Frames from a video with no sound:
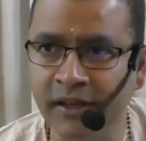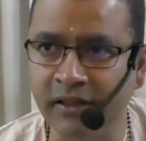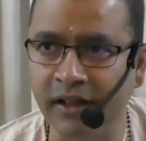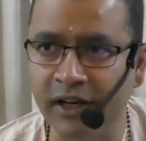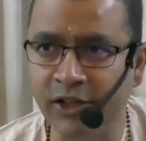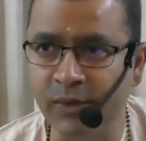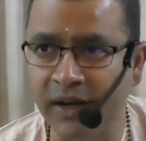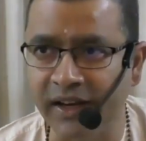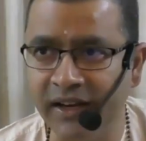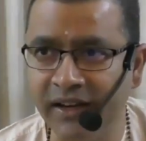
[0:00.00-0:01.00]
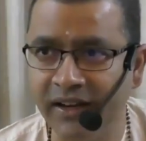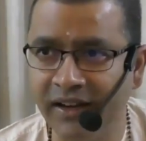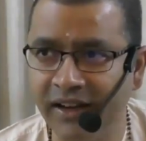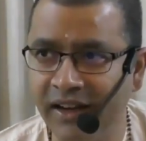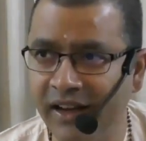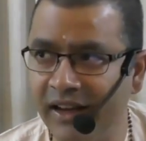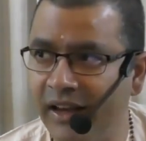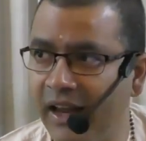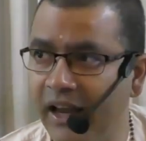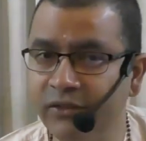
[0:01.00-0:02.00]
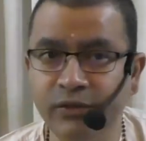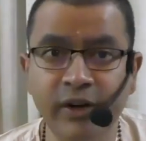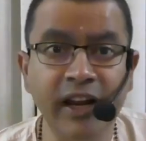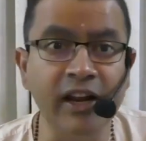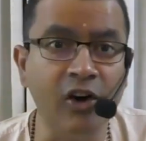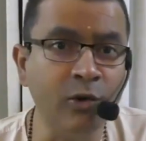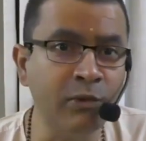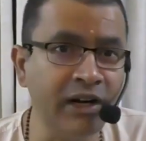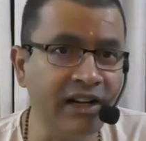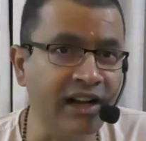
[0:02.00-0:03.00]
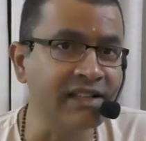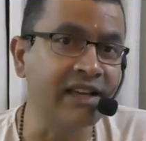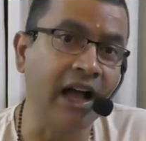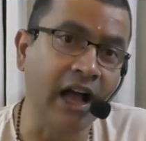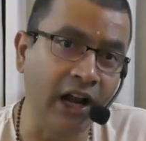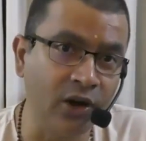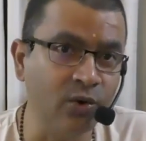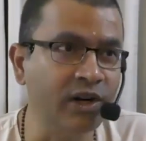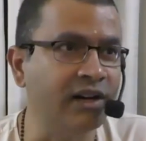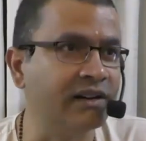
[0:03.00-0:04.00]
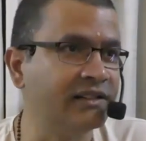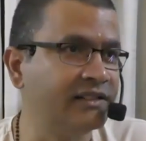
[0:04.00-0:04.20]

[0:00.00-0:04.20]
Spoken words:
That is why every government has allowed it,